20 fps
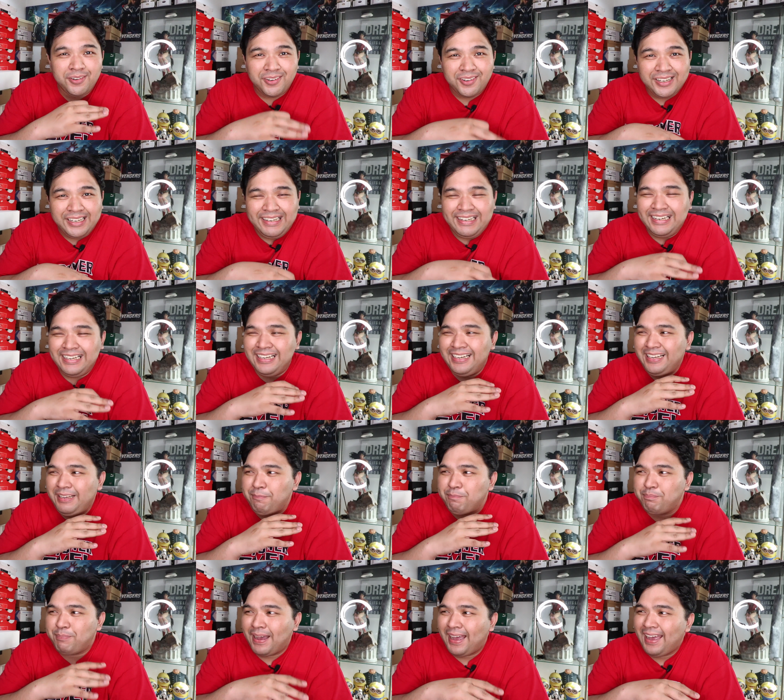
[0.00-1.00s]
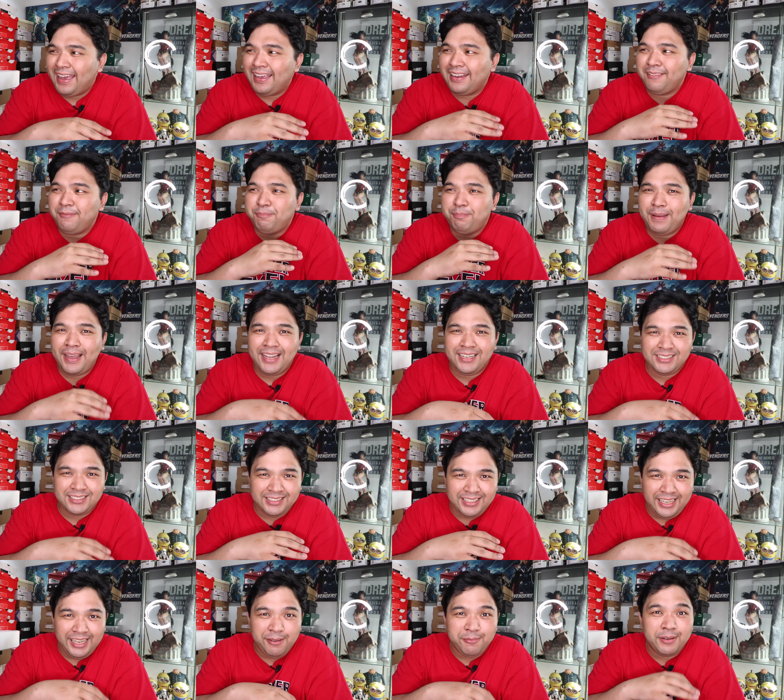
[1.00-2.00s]
really bad
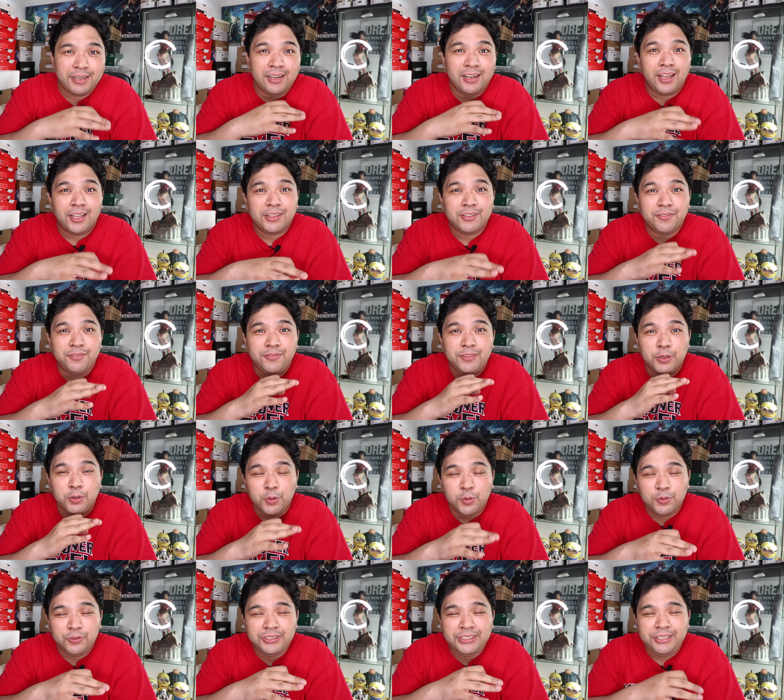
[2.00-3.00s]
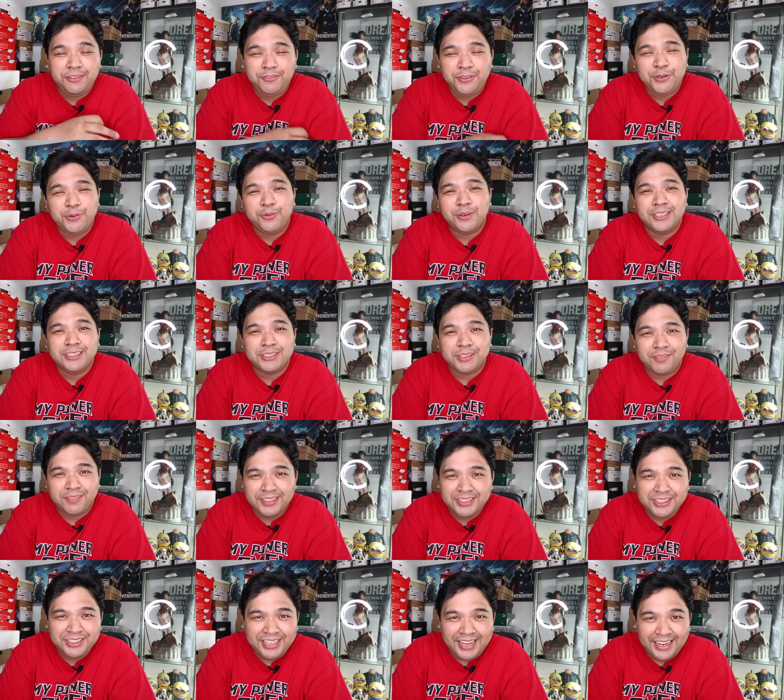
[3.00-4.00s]
pants game and a lot of the OG viewers of
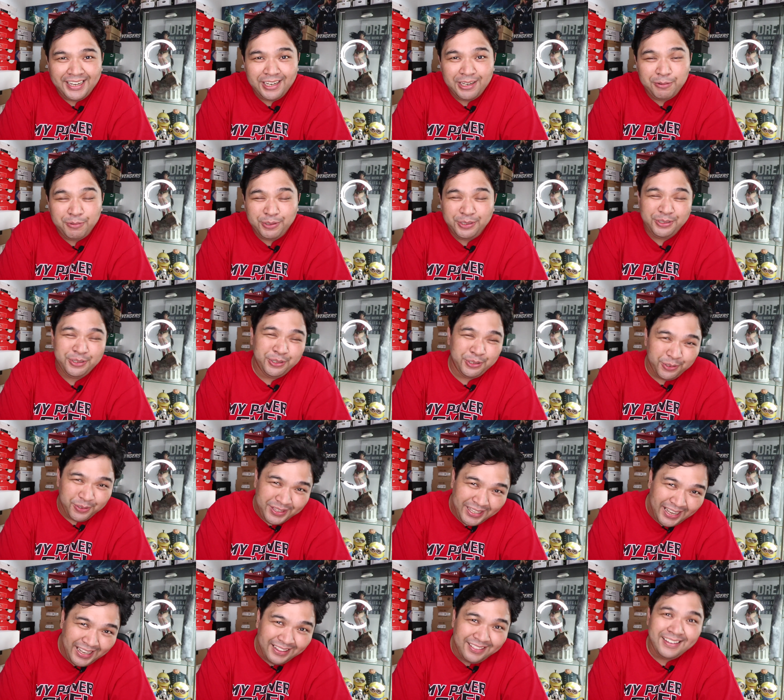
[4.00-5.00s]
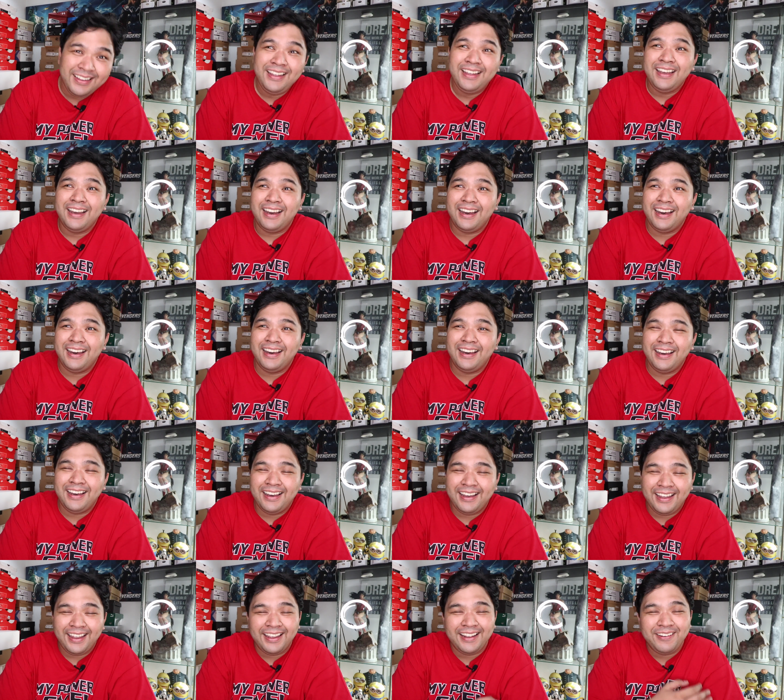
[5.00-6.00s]
this channel would know that.
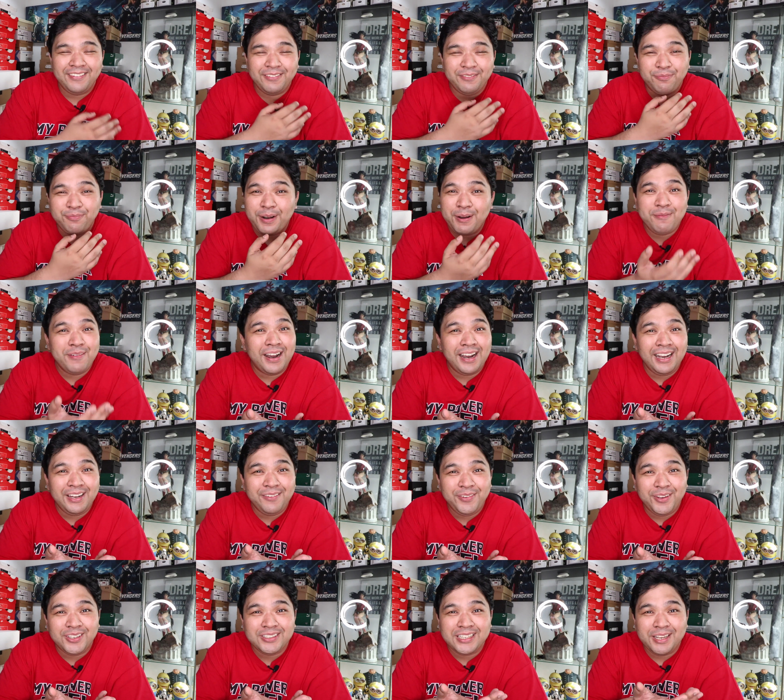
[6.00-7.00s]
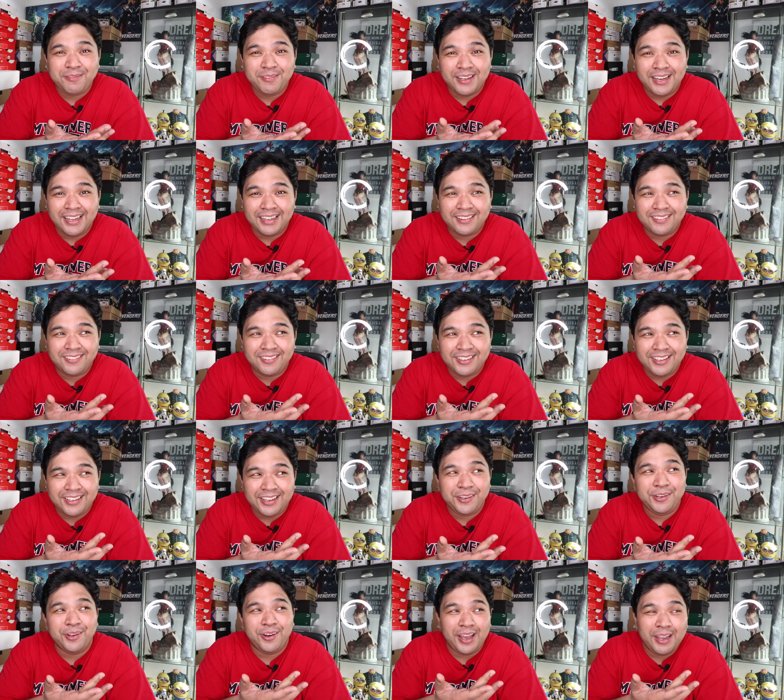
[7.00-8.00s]
Uh, and primarily because I'm not,
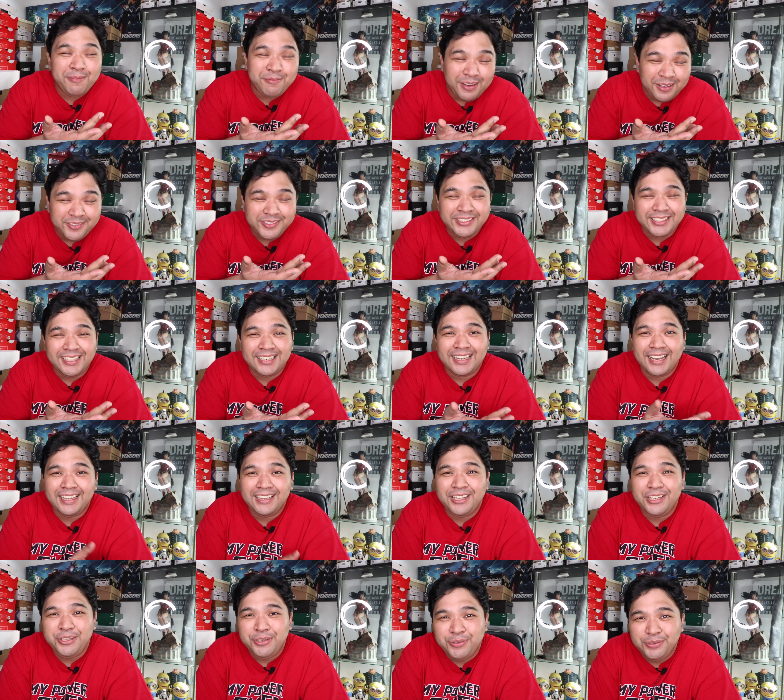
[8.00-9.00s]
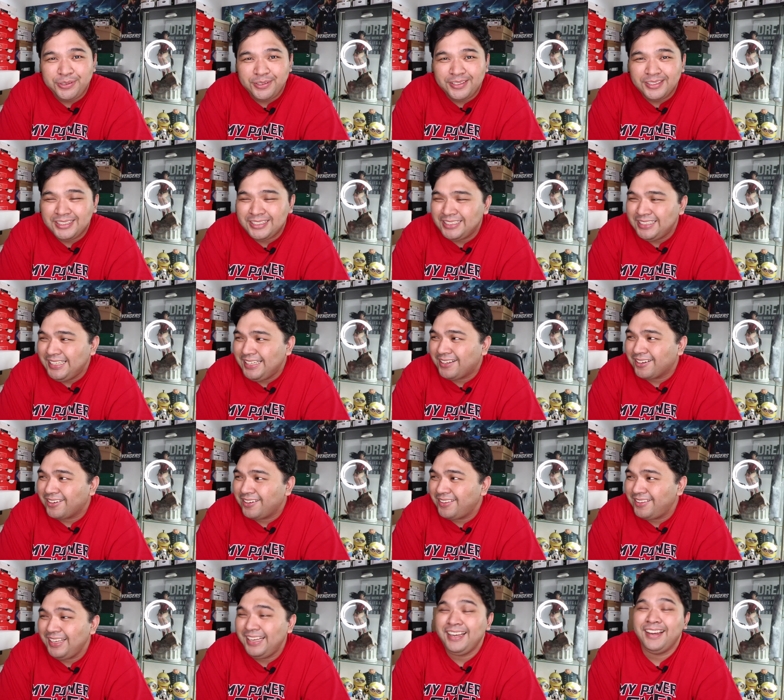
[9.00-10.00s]
you know, I'm, I'm still kind of new to the
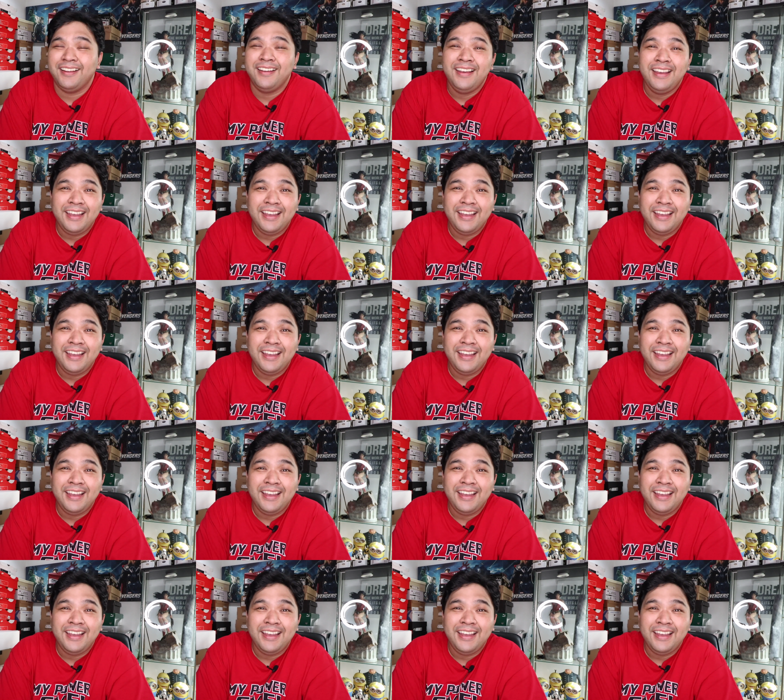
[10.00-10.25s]
sneaker thing,